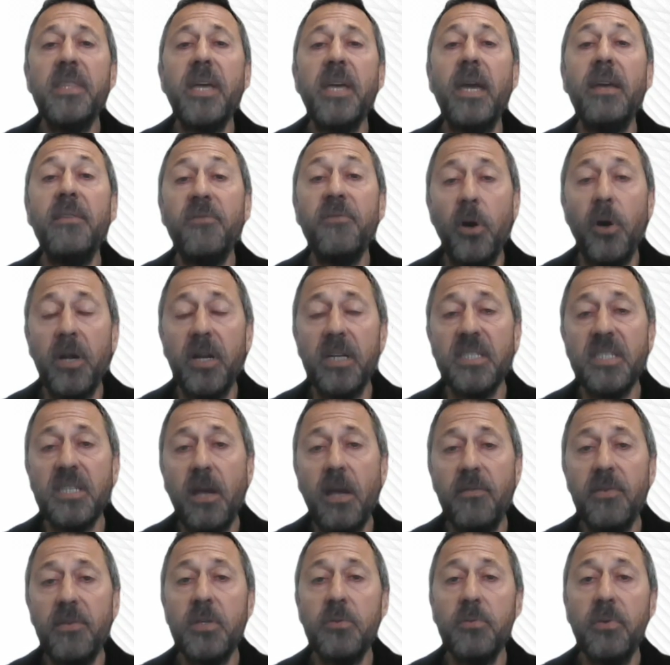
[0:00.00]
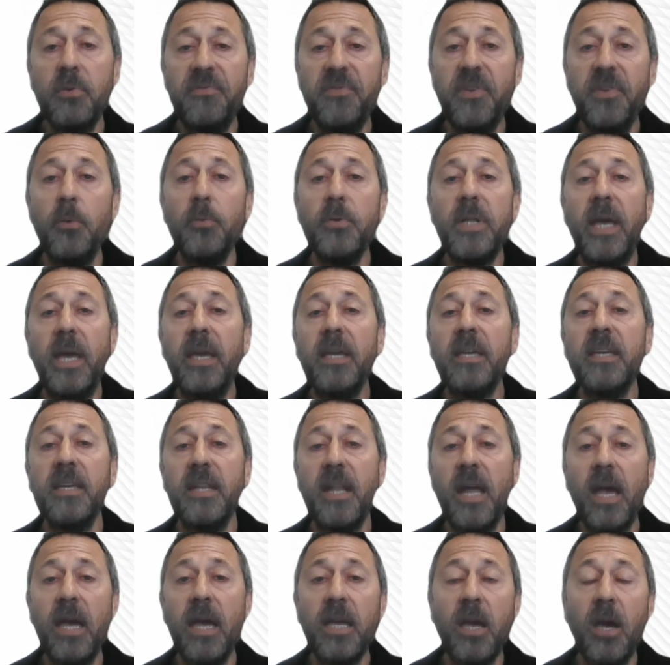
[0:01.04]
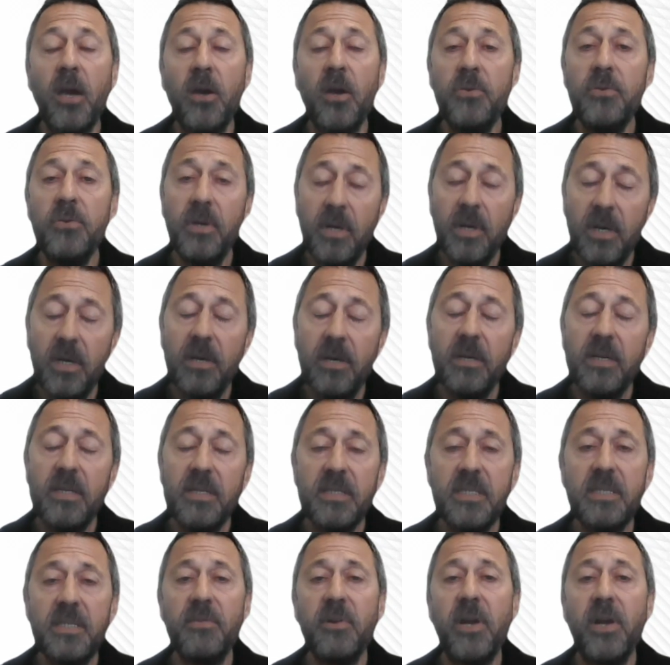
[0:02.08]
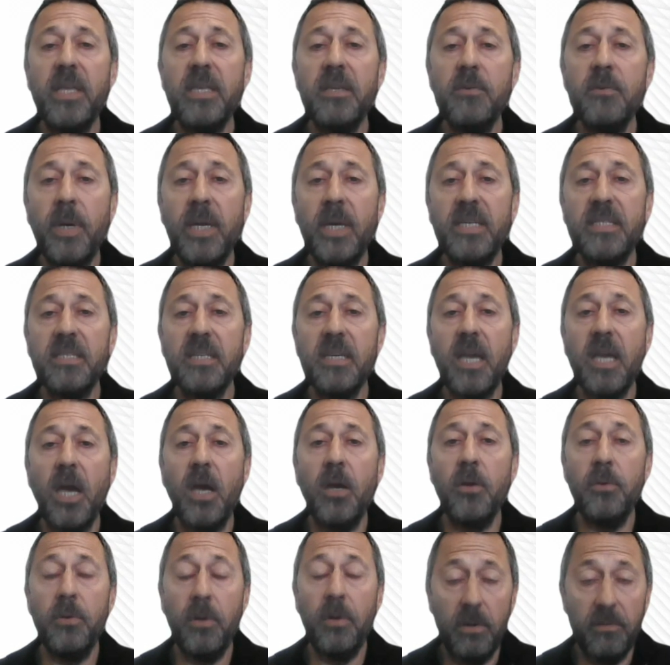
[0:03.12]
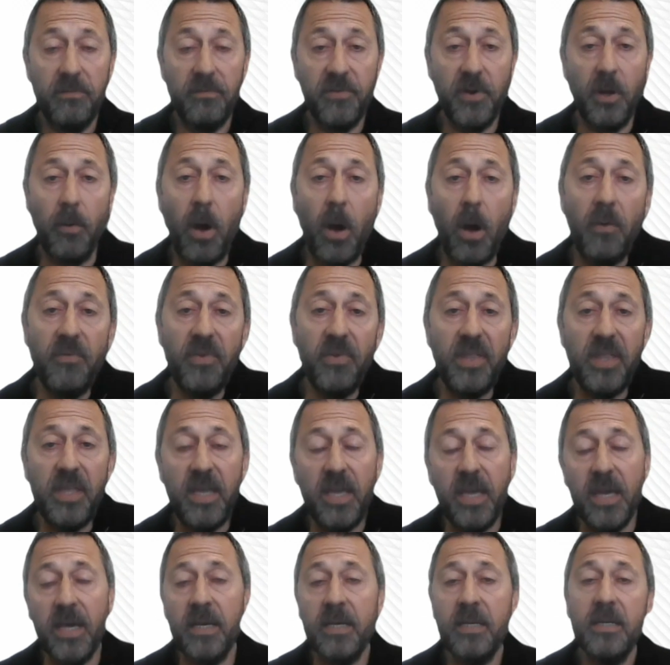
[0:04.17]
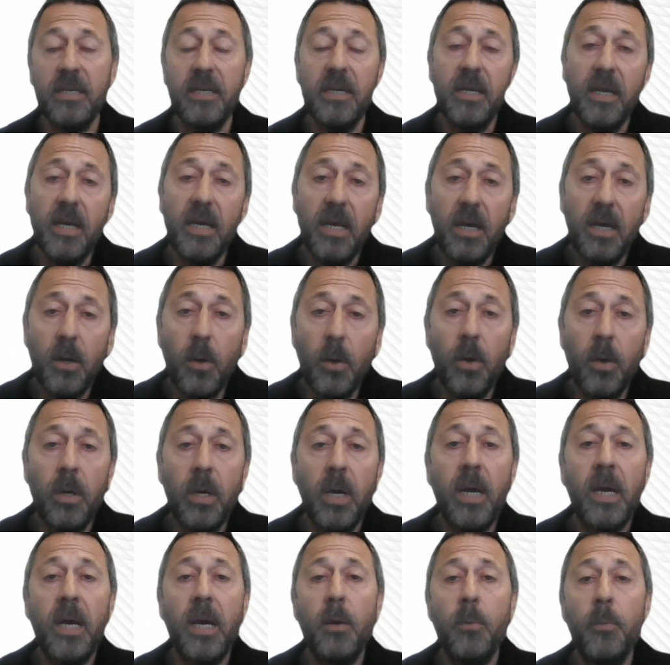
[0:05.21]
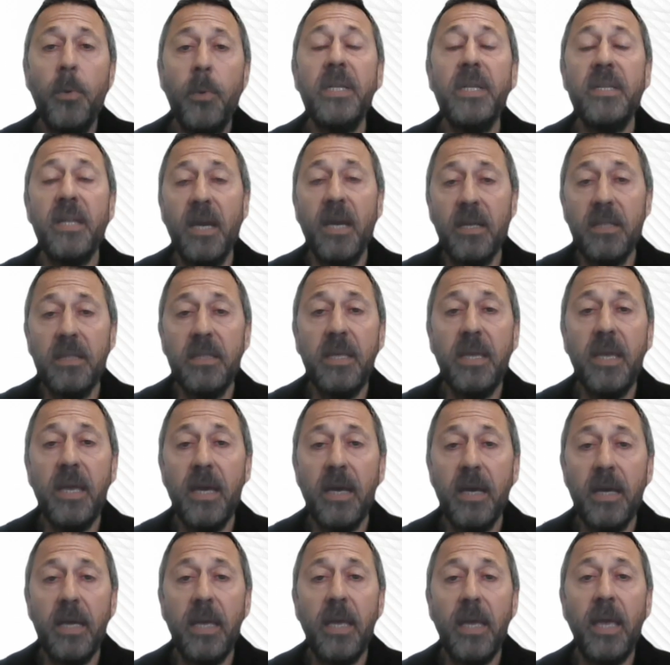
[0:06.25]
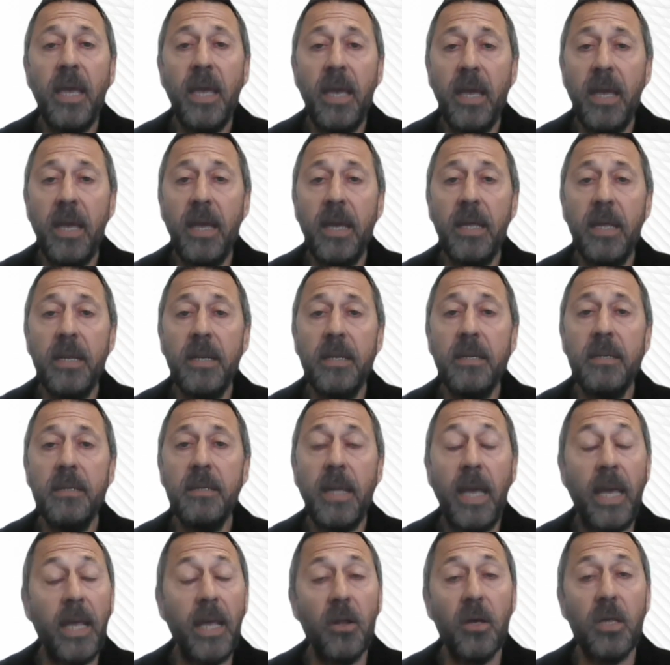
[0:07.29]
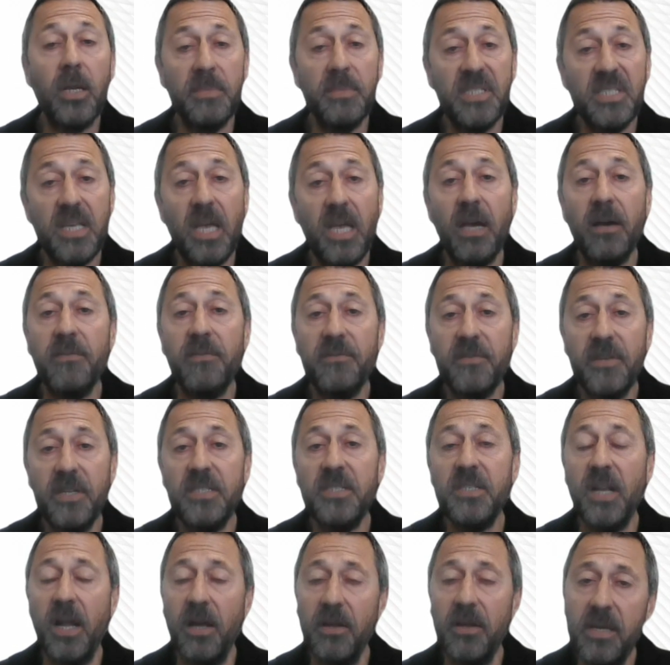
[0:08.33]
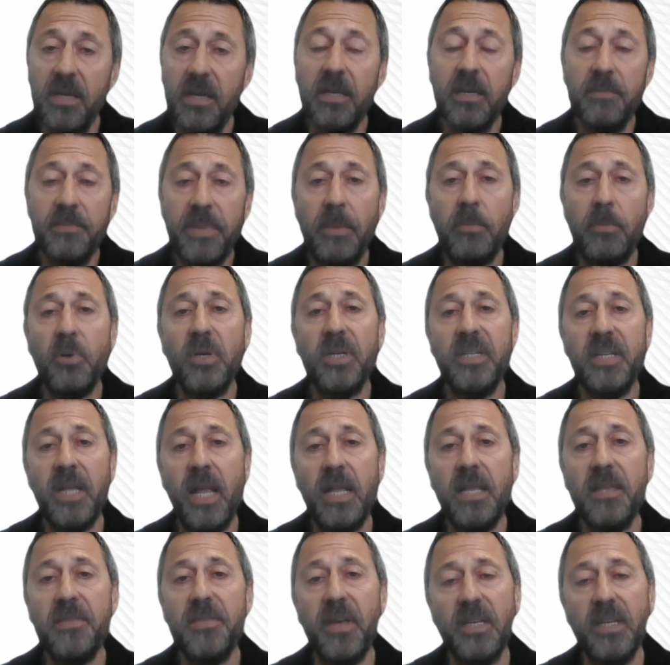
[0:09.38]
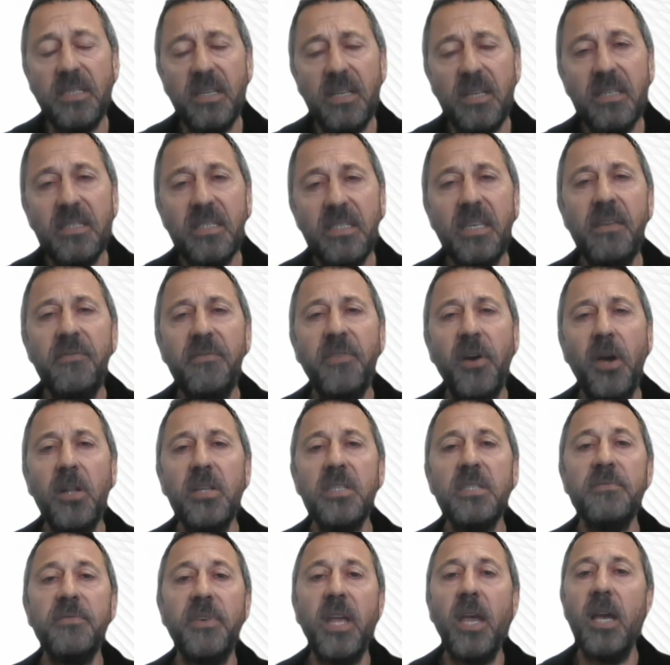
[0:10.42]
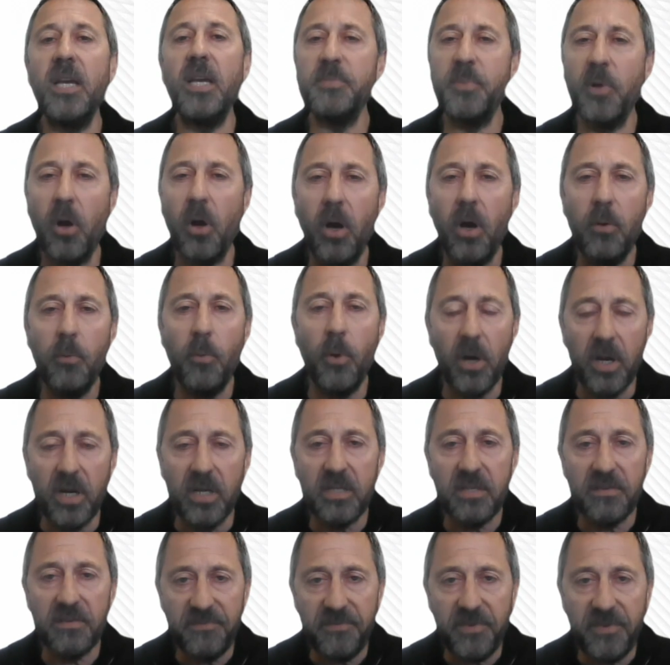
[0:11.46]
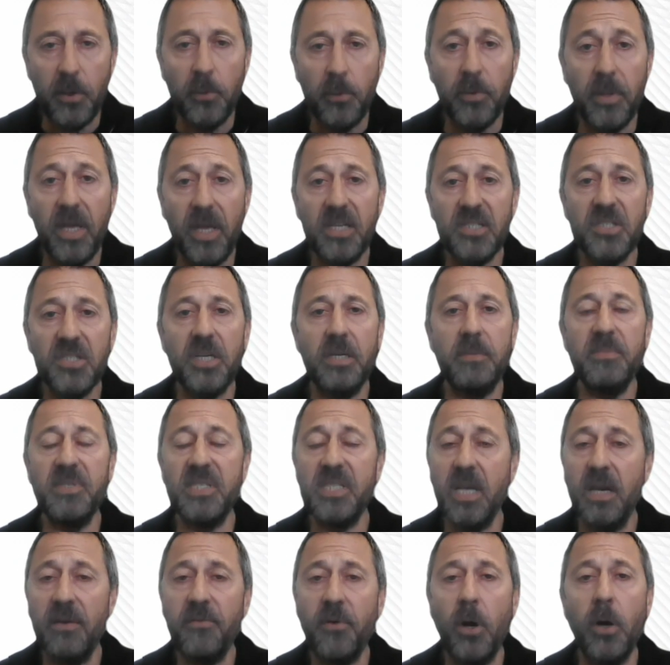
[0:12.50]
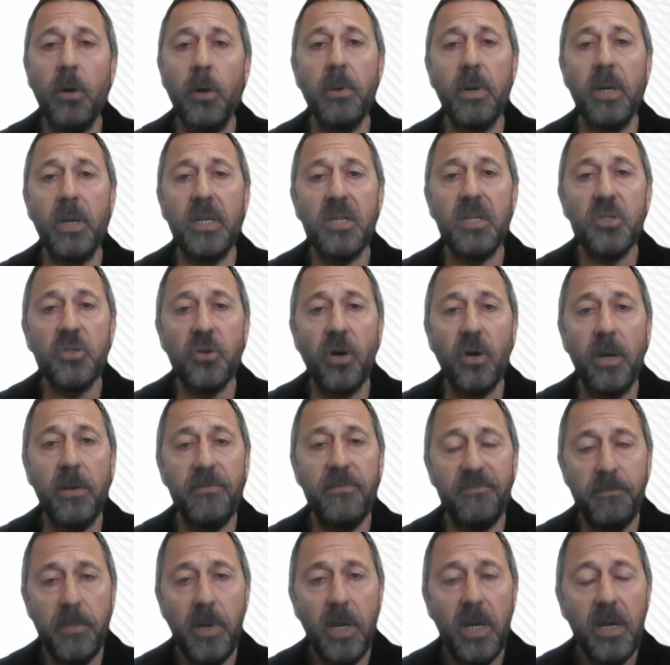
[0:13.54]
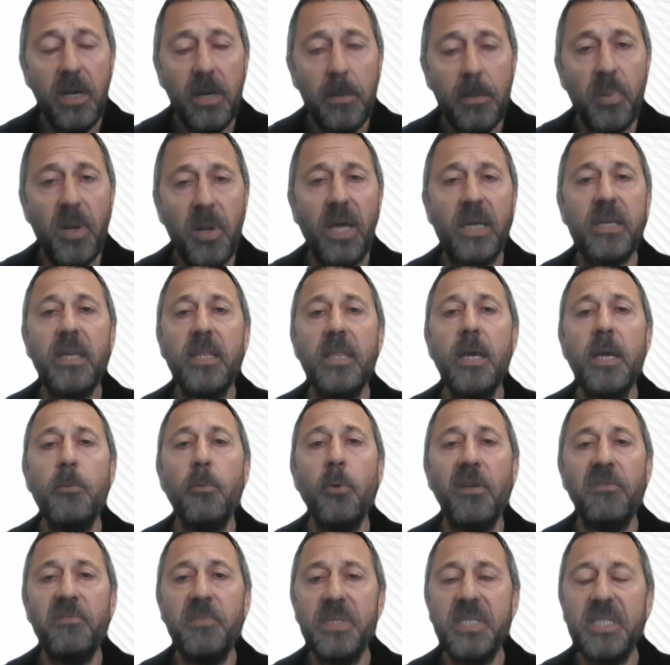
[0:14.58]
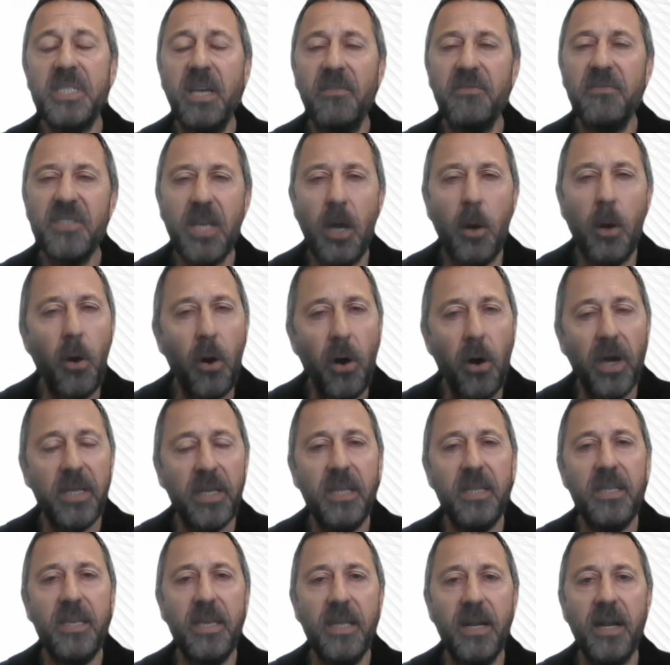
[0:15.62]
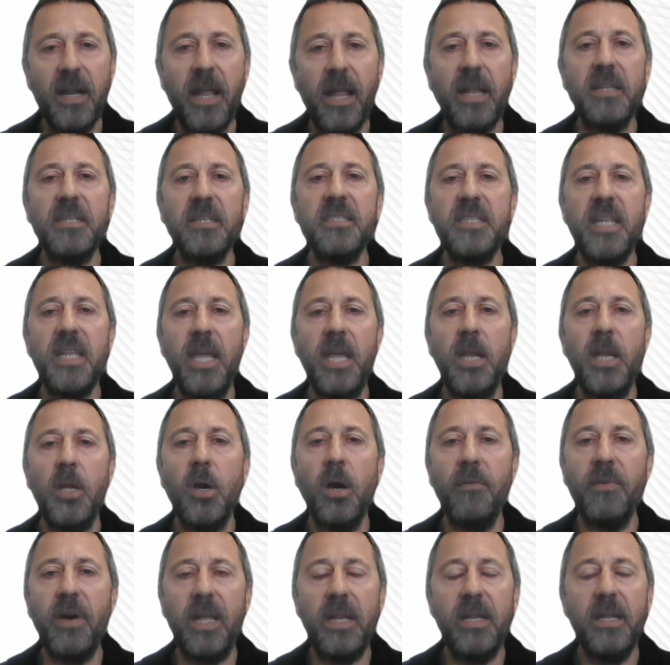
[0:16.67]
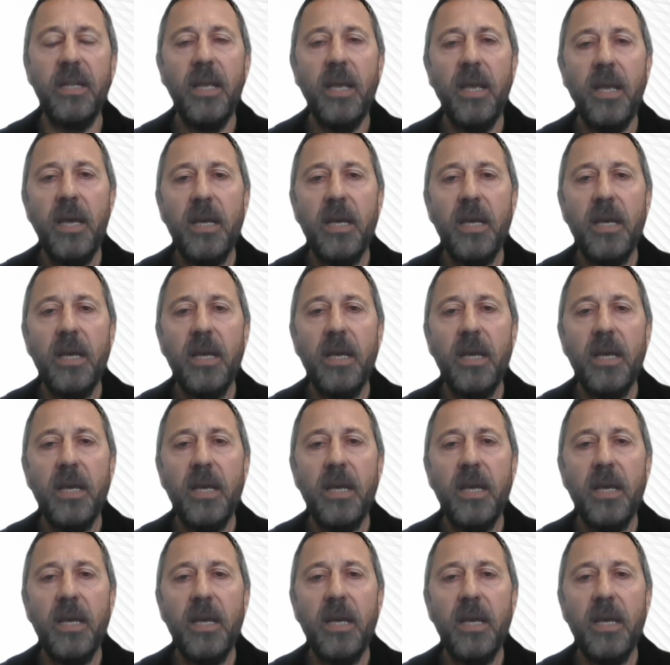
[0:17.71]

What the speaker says: They invited us over to a field day at Canago 7 or 8 weeks ago, flew over there, went down there and had a look at it myself, because, you know, people can tell you things, you can see photos and videos, but I wanted to feel that sheep myself. I wanted to try plucking that wool off myself so I could get an understanding of it.